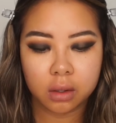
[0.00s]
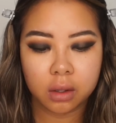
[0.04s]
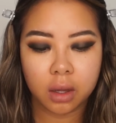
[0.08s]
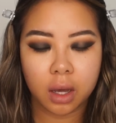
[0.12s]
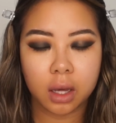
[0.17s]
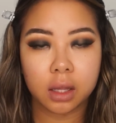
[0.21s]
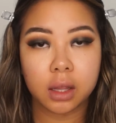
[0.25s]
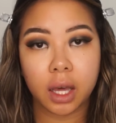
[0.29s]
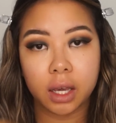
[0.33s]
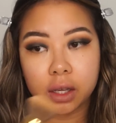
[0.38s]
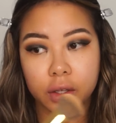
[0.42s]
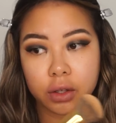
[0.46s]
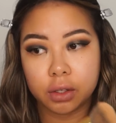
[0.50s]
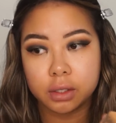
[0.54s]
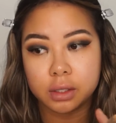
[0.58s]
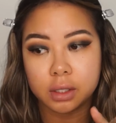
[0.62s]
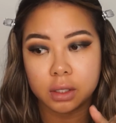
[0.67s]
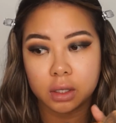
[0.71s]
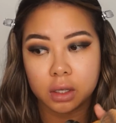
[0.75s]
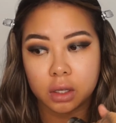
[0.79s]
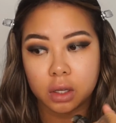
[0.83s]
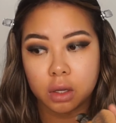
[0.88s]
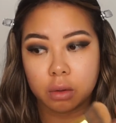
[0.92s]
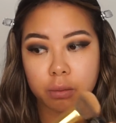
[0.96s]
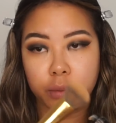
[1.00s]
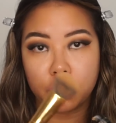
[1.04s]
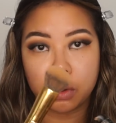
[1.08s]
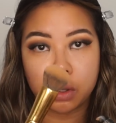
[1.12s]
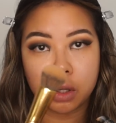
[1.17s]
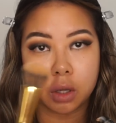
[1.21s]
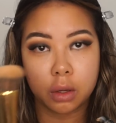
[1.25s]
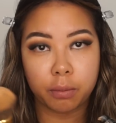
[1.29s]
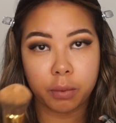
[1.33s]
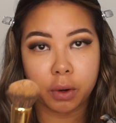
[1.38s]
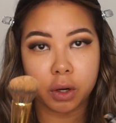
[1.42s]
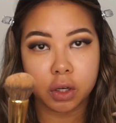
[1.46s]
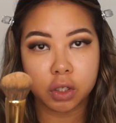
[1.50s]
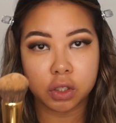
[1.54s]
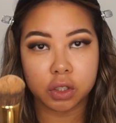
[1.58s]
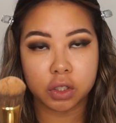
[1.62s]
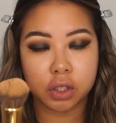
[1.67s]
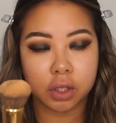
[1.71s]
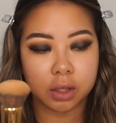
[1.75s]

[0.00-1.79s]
I like using a kabuki brush.